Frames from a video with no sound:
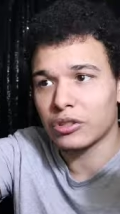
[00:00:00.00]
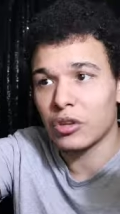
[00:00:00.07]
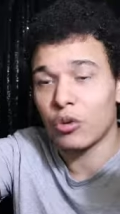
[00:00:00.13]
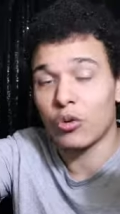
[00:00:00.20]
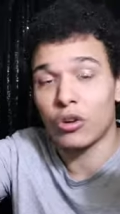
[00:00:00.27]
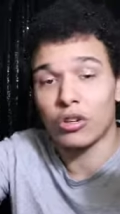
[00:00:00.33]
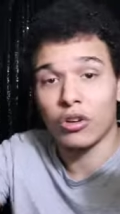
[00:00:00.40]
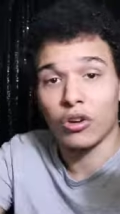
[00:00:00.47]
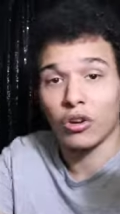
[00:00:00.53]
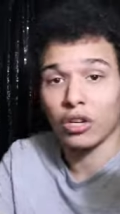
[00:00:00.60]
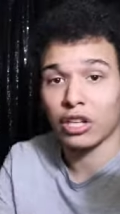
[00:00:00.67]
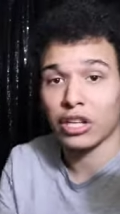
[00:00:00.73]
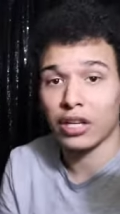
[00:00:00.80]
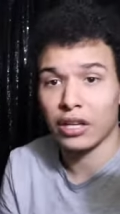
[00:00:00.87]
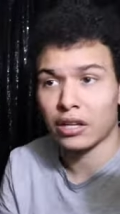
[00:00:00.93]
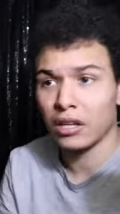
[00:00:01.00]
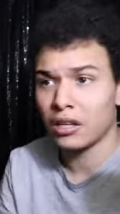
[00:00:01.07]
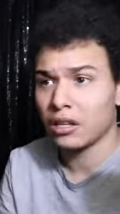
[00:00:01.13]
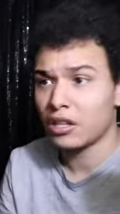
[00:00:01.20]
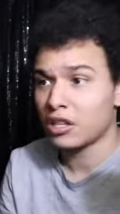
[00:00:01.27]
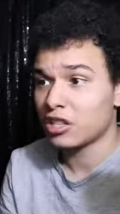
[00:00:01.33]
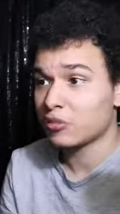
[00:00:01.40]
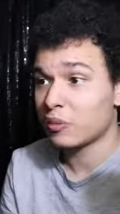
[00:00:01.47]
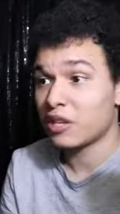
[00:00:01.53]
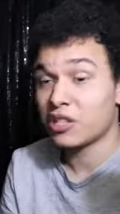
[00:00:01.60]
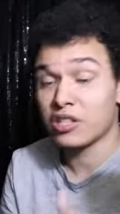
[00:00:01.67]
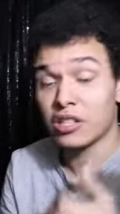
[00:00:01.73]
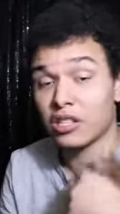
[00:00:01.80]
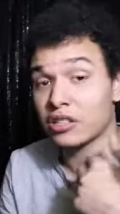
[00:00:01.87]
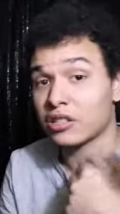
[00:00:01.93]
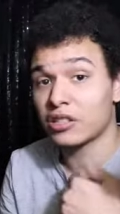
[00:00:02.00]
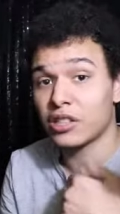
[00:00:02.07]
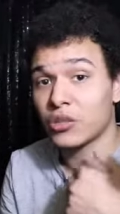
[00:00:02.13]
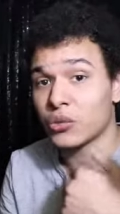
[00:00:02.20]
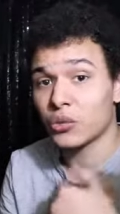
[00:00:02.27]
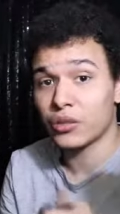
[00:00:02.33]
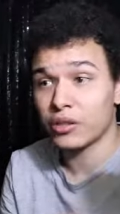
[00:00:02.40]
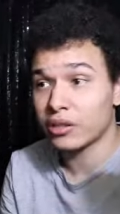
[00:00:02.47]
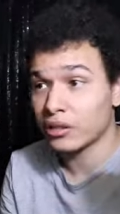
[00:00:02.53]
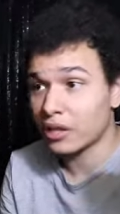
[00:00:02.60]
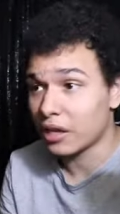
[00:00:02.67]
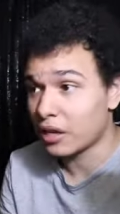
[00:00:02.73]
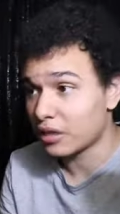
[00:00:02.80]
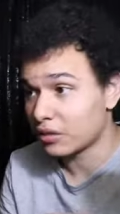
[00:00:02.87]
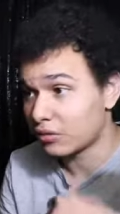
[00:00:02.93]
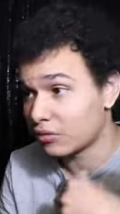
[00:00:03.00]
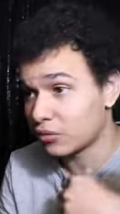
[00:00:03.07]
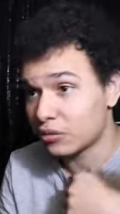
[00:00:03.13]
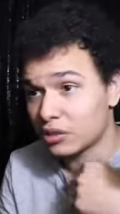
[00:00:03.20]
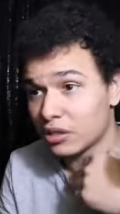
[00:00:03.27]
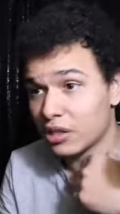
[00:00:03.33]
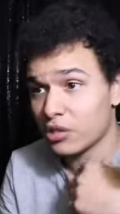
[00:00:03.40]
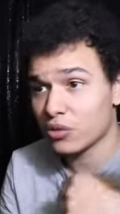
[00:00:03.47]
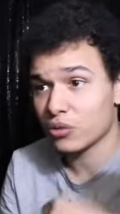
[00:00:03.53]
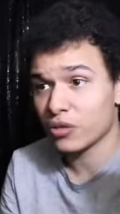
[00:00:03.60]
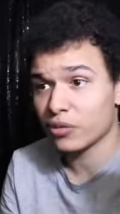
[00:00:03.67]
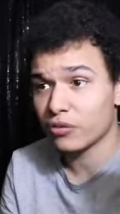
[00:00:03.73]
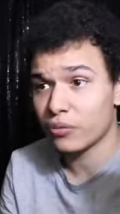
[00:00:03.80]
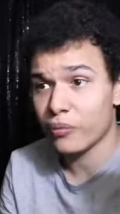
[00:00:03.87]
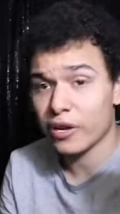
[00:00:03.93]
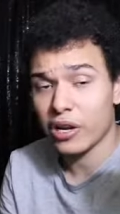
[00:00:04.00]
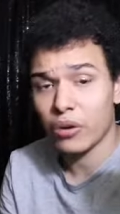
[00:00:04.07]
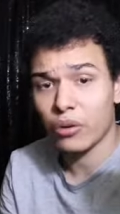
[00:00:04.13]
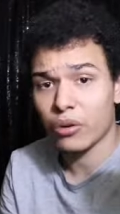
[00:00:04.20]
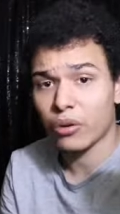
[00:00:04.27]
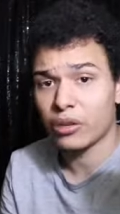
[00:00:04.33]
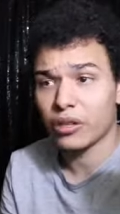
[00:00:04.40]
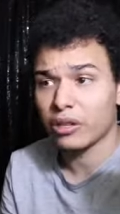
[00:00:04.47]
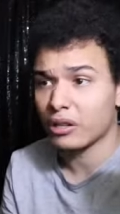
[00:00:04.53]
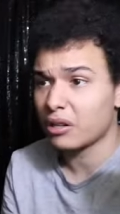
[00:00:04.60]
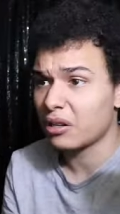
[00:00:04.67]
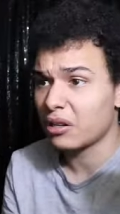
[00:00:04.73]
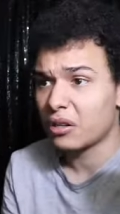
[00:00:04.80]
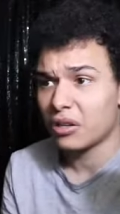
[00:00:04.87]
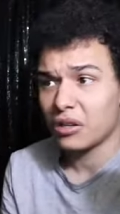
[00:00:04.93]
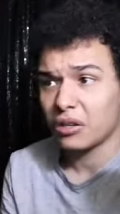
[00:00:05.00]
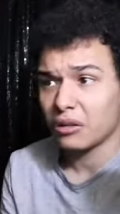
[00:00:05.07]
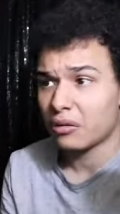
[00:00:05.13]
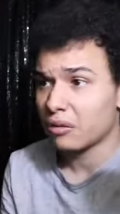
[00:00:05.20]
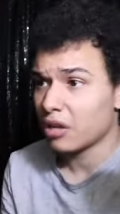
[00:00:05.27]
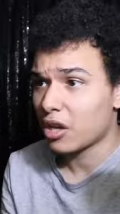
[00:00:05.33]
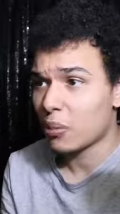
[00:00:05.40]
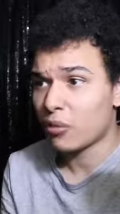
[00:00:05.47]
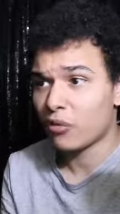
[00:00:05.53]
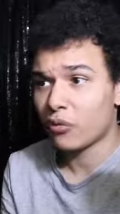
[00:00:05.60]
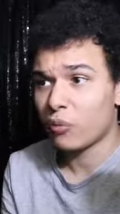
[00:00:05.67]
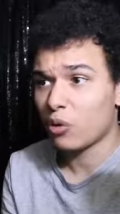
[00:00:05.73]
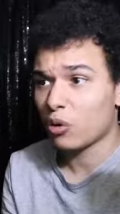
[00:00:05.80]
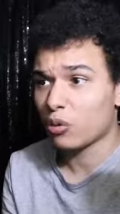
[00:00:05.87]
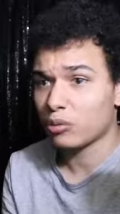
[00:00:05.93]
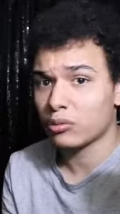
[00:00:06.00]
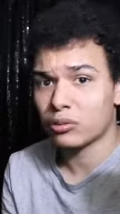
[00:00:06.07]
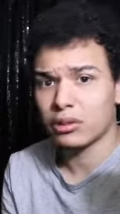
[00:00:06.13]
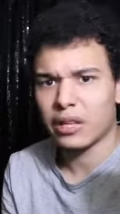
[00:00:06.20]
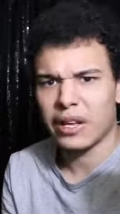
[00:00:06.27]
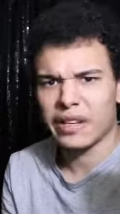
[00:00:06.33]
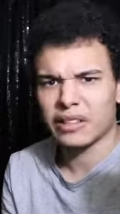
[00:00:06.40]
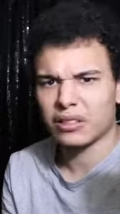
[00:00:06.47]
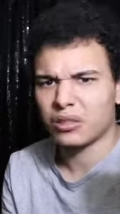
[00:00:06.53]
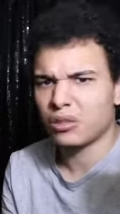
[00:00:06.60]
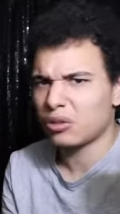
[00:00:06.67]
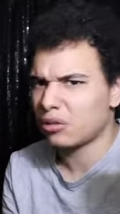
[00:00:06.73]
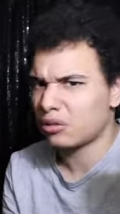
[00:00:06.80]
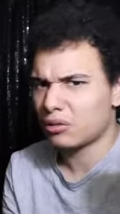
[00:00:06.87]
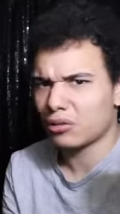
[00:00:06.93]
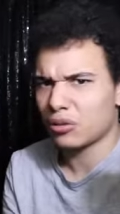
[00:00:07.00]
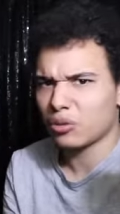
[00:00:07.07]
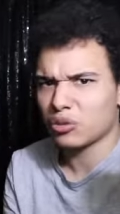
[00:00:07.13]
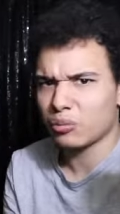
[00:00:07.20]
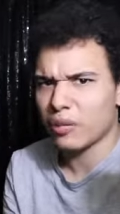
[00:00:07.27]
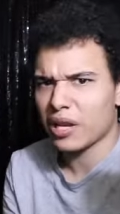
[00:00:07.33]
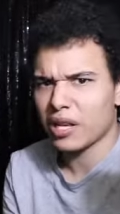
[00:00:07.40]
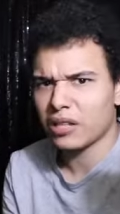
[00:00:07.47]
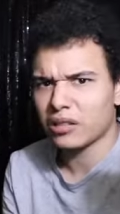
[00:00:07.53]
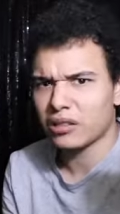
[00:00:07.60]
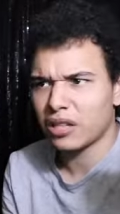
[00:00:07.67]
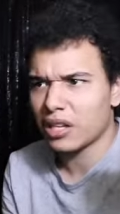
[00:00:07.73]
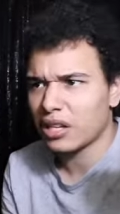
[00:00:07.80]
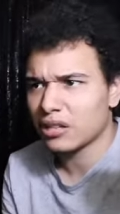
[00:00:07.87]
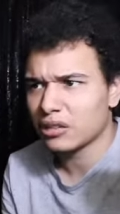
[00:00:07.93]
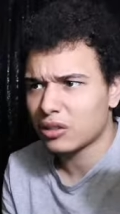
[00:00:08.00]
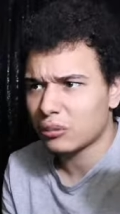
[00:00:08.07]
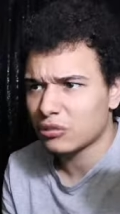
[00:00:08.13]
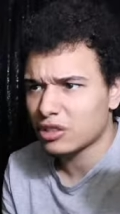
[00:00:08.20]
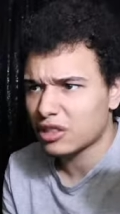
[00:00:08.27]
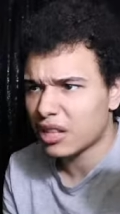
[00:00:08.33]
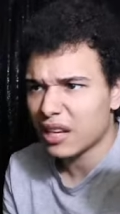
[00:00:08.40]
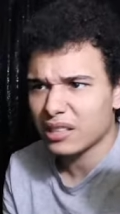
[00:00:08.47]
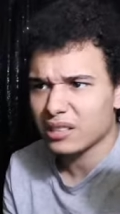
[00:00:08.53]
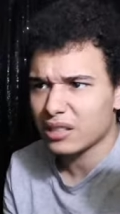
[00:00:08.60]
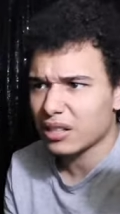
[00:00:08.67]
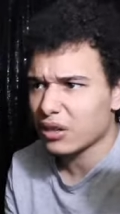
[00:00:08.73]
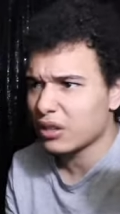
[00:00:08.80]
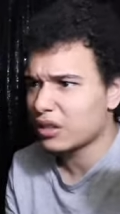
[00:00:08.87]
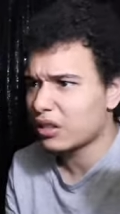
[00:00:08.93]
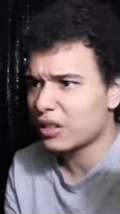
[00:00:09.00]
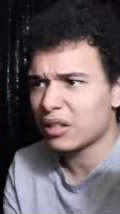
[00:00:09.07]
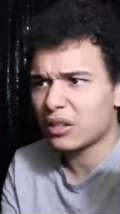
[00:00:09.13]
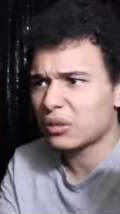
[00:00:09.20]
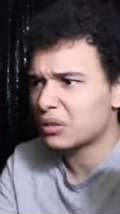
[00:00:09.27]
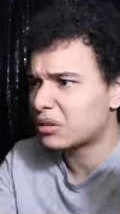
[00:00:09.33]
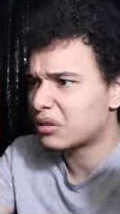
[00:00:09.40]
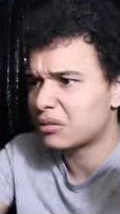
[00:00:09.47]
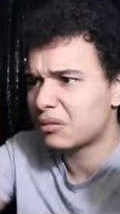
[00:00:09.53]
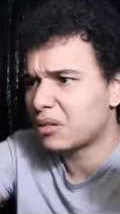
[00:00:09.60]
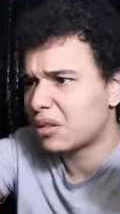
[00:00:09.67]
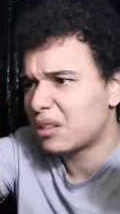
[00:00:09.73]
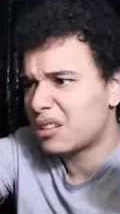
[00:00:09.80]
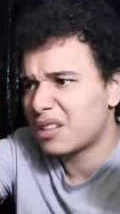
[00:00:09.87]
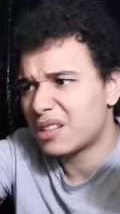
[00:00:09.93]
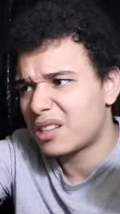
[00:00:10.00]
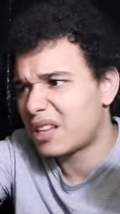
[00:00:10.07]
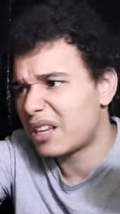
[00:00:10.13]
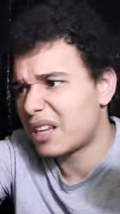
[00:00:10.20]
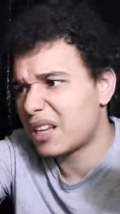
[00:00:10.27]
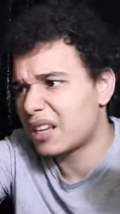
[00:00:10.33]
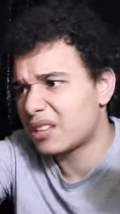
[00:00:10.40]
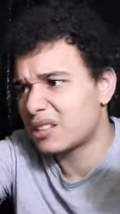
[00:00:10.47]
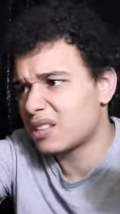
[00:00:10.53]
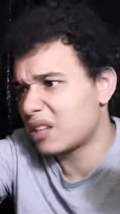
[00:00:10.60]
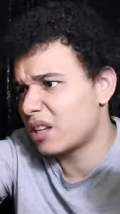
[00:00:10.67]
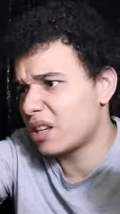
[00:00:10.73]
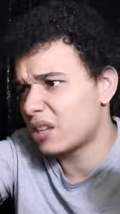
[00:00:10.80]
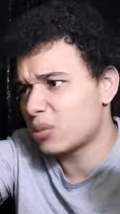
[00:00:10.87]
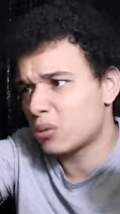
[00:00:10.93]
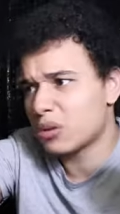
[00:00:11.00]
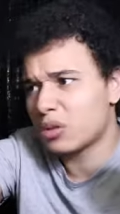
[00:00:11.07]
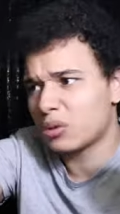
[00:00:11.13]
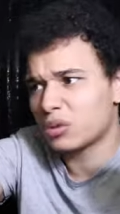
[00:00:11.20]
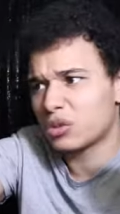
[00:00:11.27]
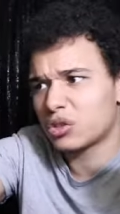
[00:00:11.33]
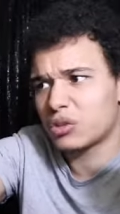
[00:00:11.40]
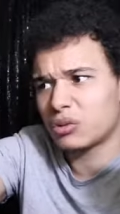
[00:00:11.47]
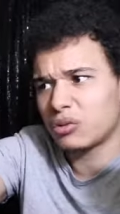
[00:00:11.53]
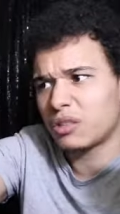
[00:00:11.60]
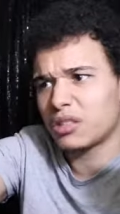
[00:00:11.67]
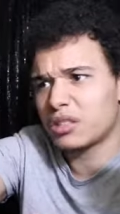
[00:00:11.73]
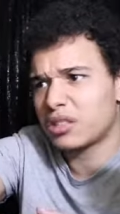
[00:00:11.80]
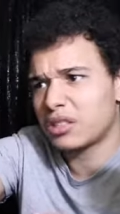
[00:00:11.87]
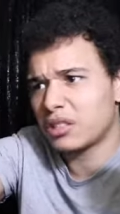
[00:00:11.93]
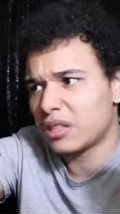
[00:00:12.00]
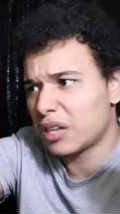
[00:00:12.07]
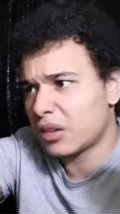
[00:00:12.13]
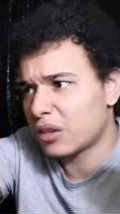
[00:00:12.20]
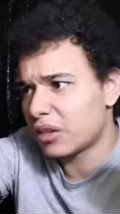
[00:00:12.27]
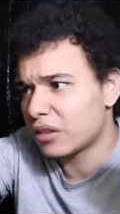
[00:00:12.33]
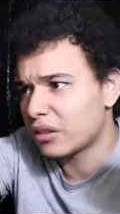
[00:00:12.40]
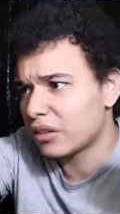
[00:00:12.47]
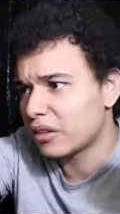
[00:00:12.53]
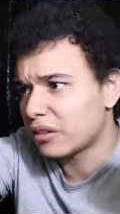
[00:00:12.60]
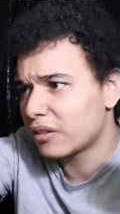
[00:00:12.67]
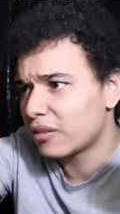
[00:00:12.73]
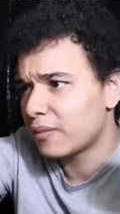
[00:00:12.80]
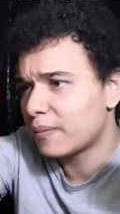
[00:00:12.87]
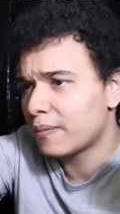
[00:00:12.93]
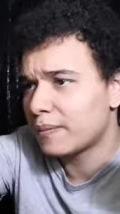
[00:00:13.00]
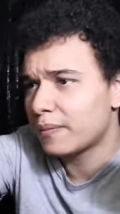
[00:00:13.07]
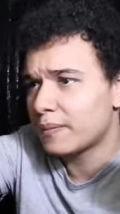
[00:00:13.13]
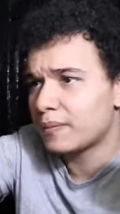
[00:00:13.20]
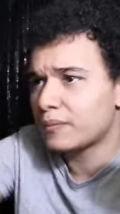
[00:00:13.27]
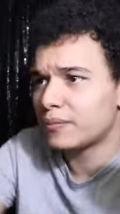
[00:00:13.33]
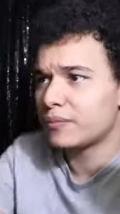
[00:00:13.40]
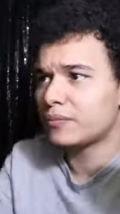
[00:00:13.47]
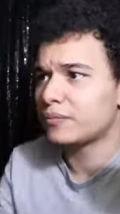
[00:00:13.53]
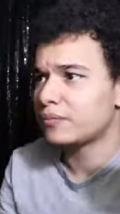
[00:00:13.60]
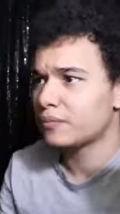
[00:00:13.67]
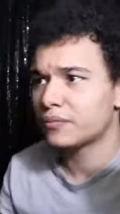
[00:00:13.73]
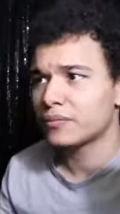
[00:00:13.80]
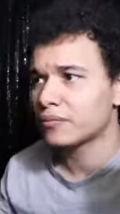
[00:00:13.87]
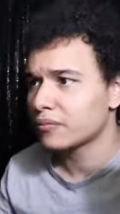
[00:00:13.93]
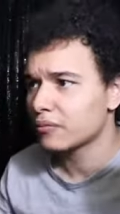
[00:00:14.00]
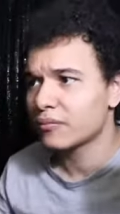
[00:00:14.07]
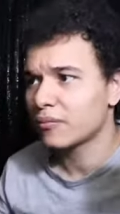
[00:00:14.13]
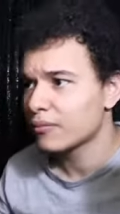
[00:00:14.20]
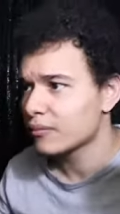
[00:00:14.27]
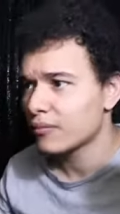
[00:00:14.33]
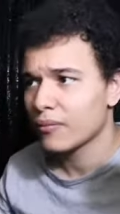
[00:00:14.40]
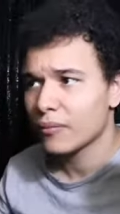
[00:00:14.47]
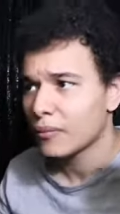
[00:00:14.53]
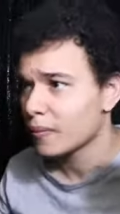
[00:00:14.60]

going on, like especially in centuries, like centuries from now on and coming from all those like those main things, them texts and everything else. Like it gets it gets real stretchy out here. Niggas from my borough caught the most